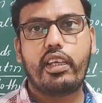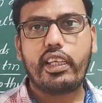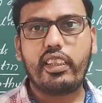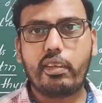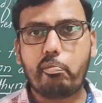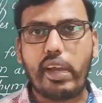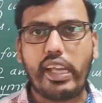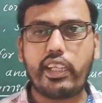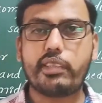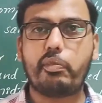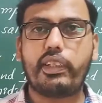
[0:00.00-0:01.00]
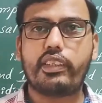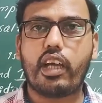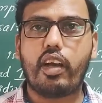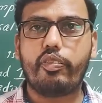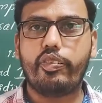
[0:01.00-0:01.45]
in the management
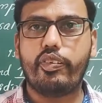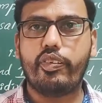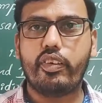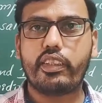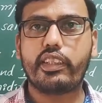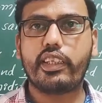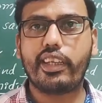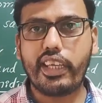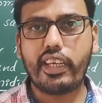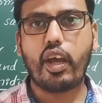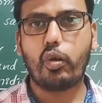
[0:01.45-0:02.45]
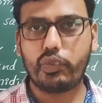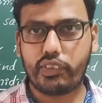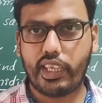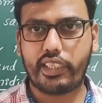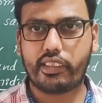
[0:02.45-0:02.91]
of greenhouse
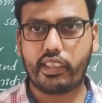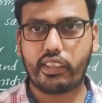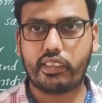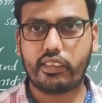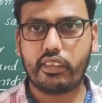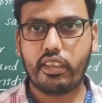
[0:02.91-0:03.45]
gases.